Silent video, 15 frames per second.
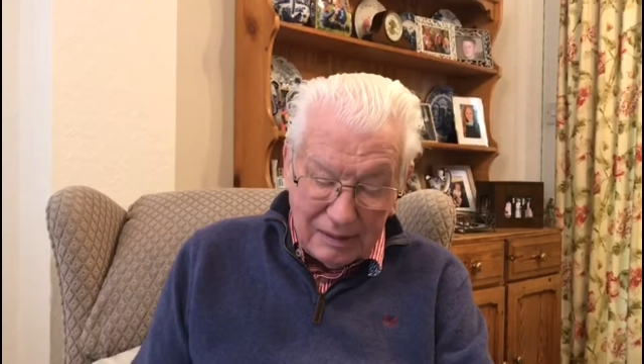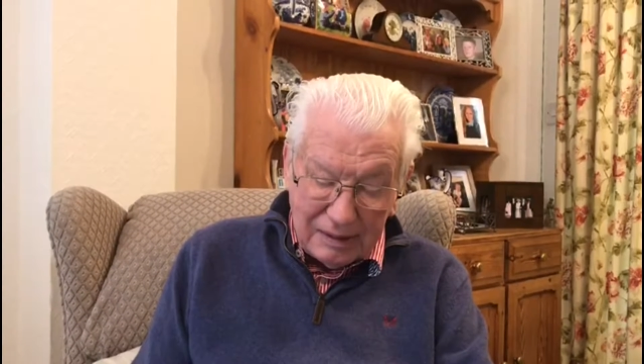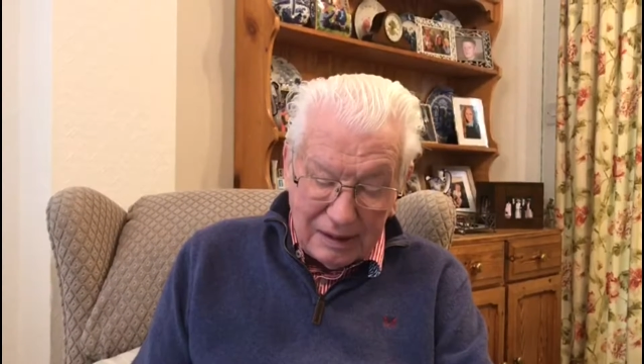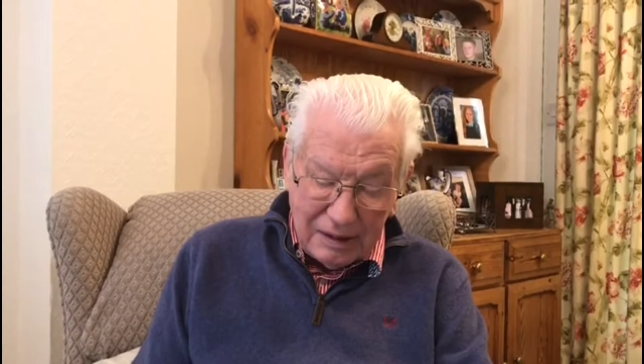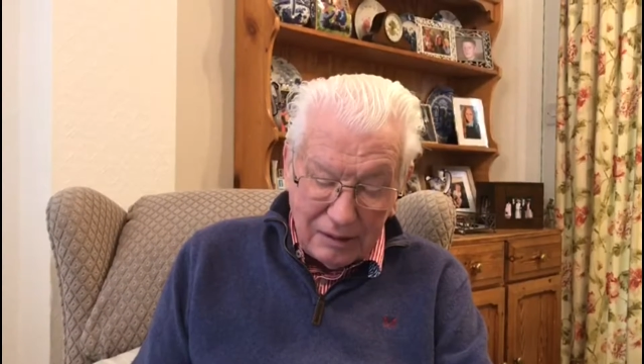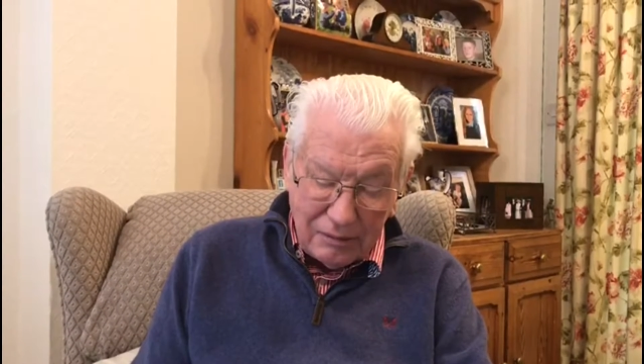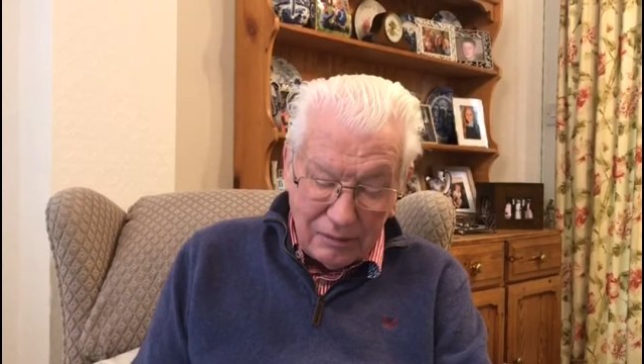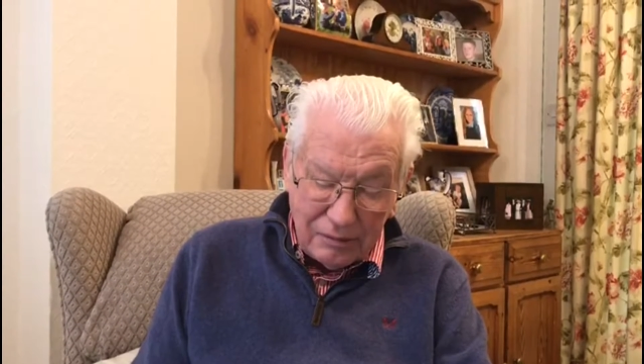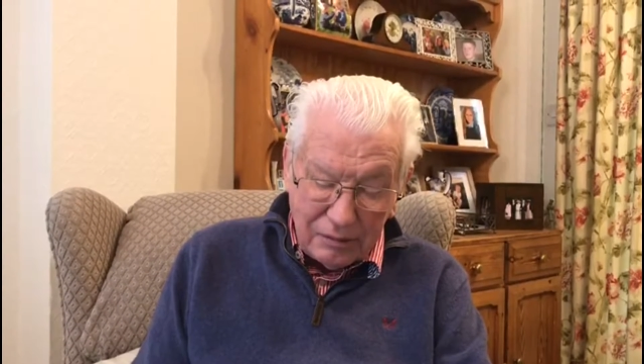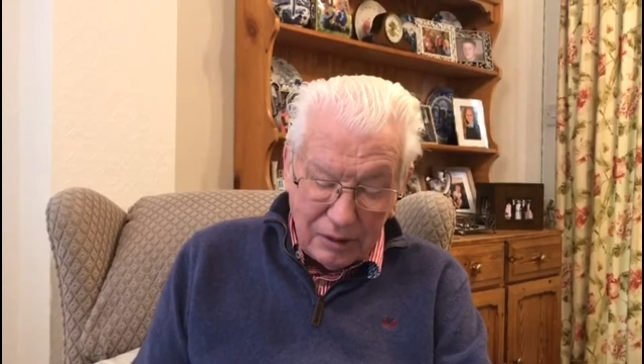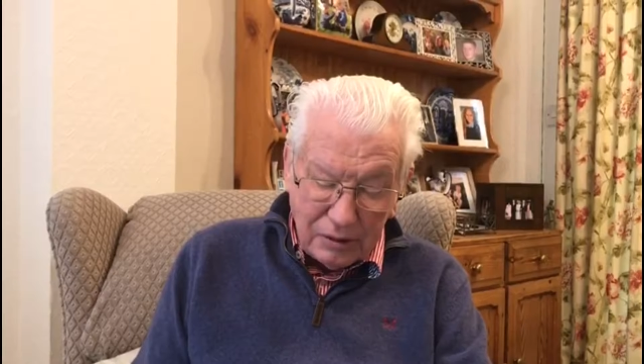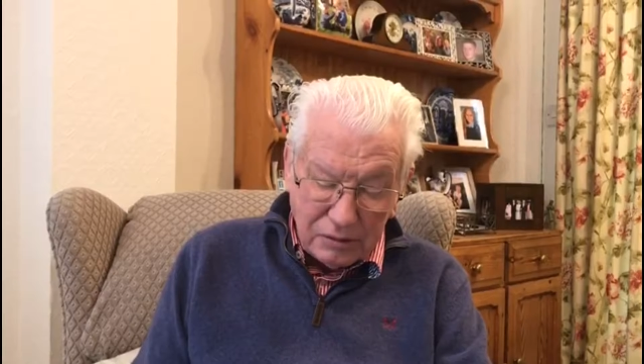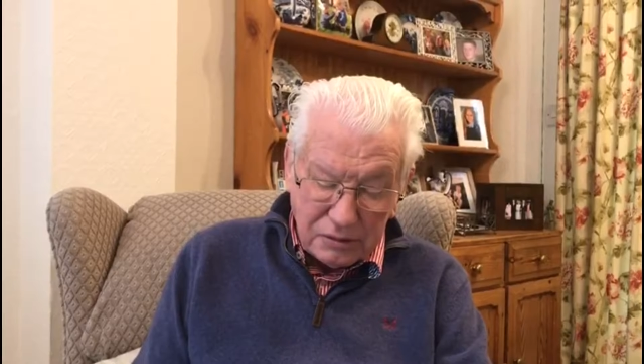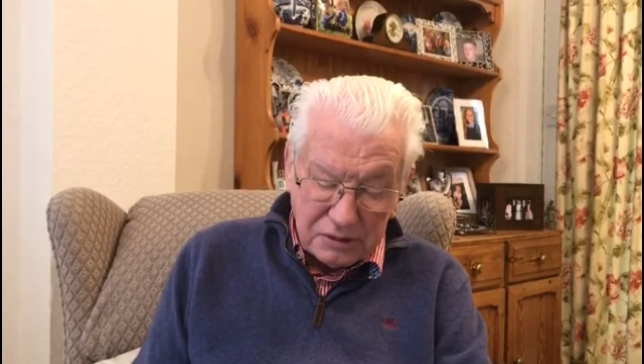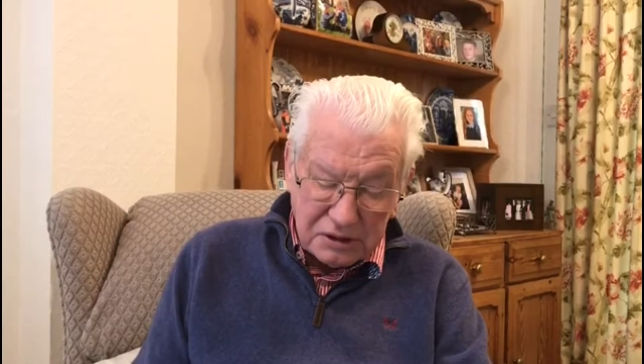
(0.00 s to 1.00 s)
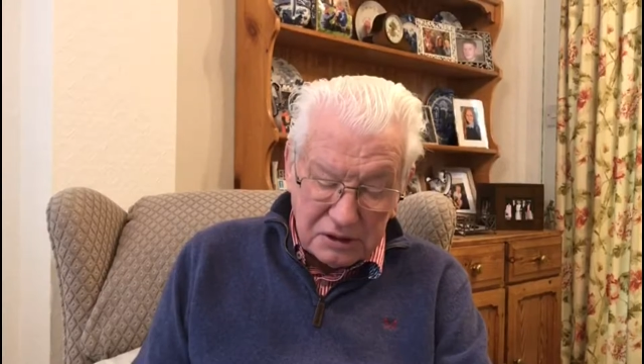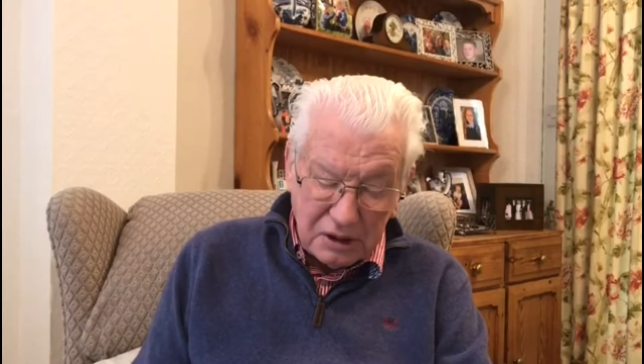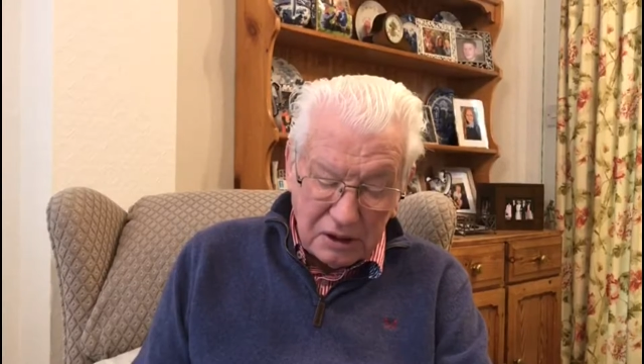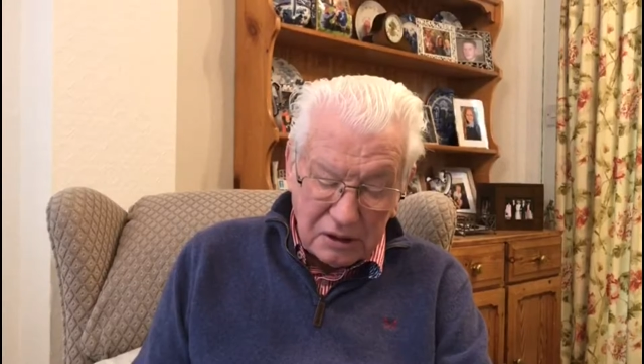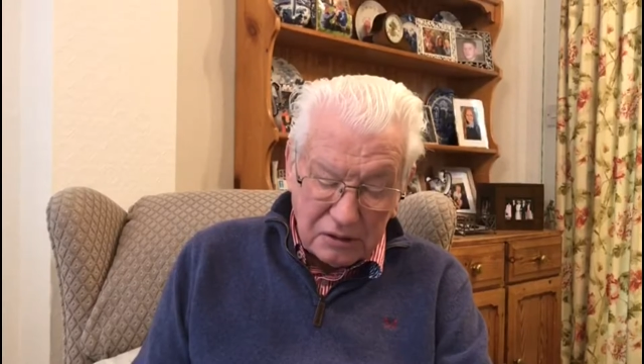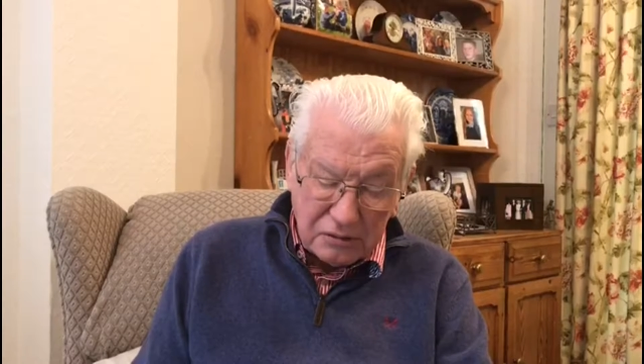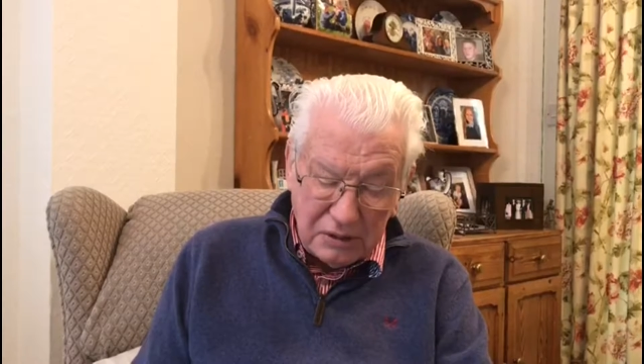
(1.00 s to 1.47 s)
there arose
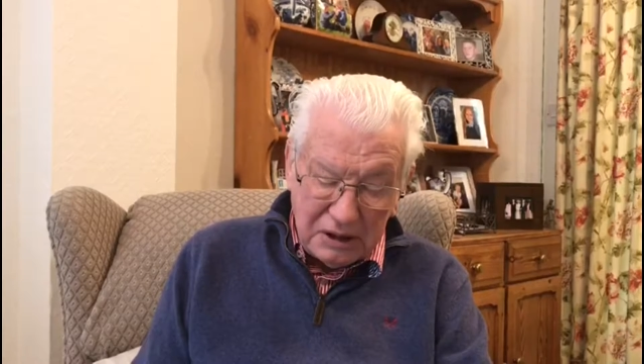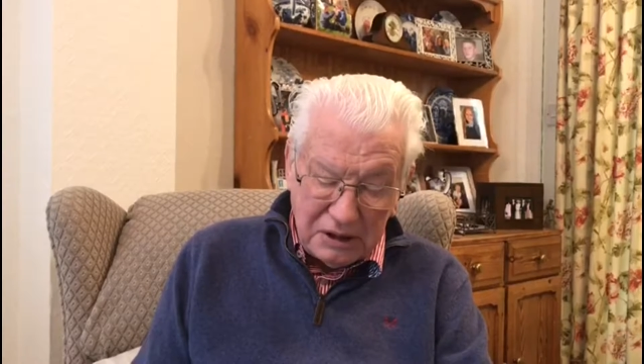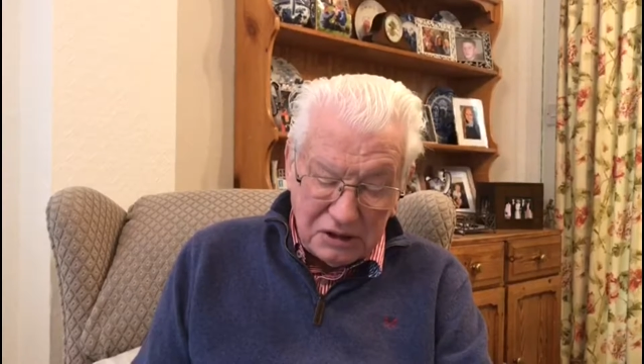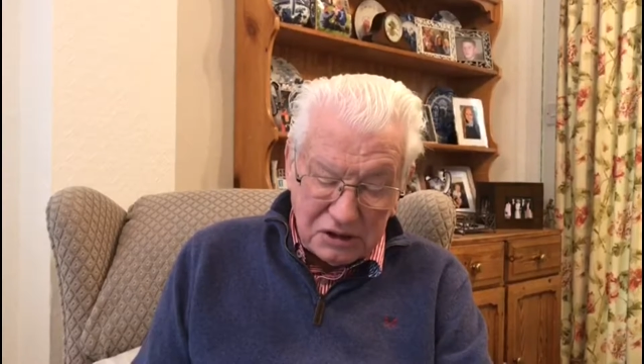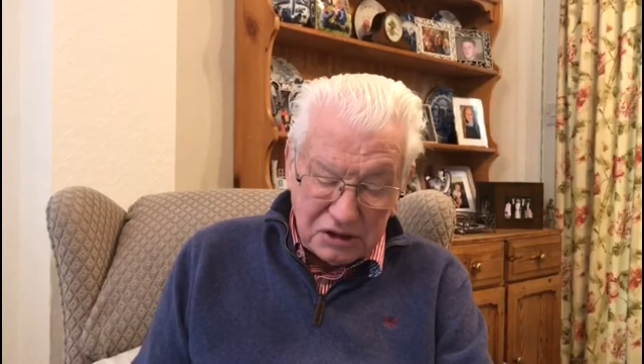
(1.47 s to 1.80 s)
a great